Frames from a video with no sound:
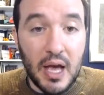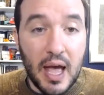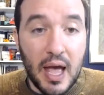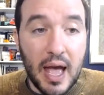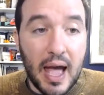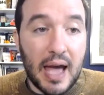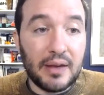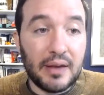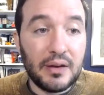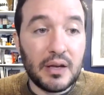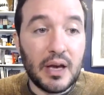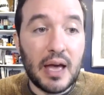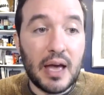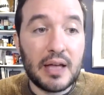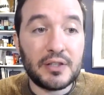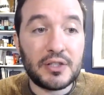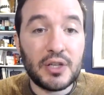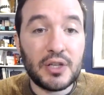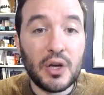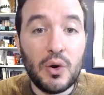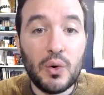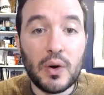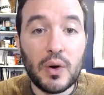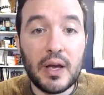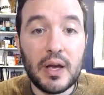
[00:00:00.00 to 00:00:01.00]
And and
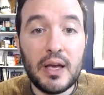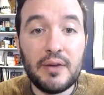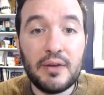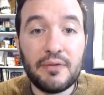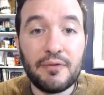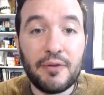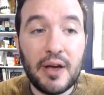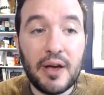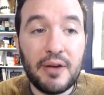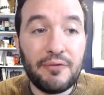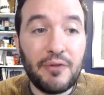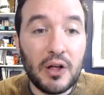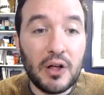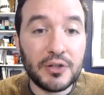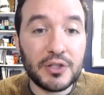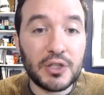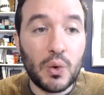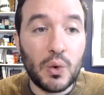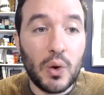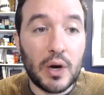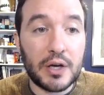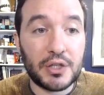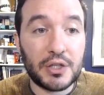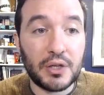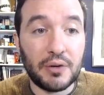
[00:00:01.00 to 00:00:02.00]
so it it follows a
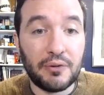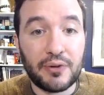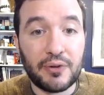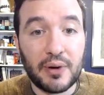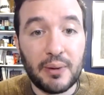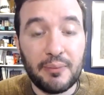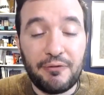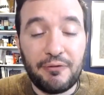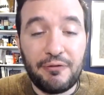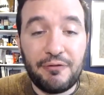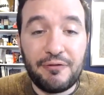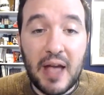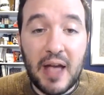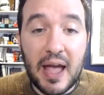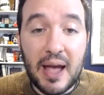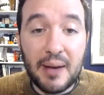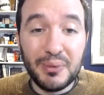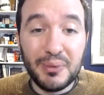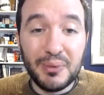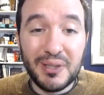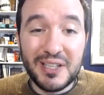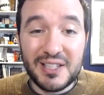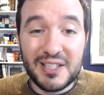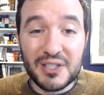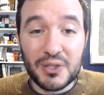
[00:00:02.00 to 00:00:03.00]
question from
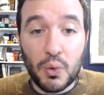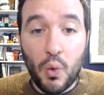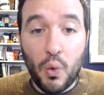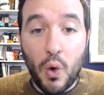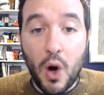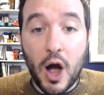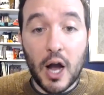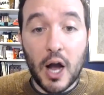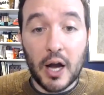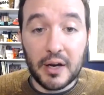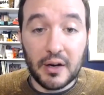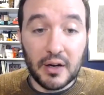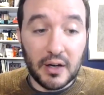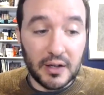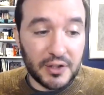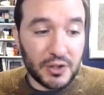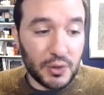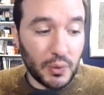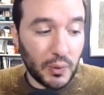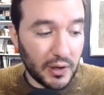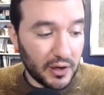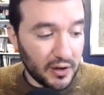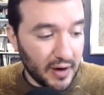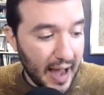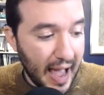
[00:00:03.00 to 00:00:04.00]
Family Twine on
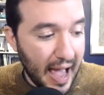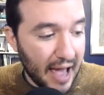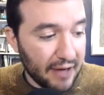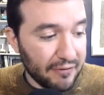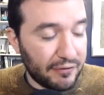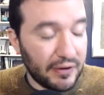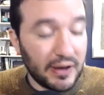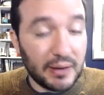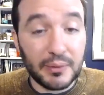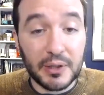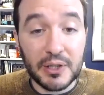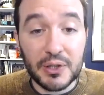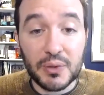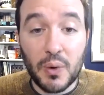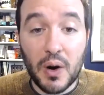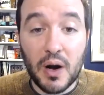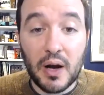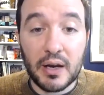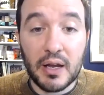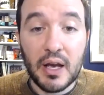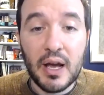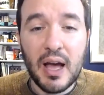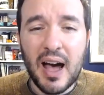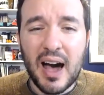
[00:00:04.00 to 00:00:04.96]
Twitter at Family Twine.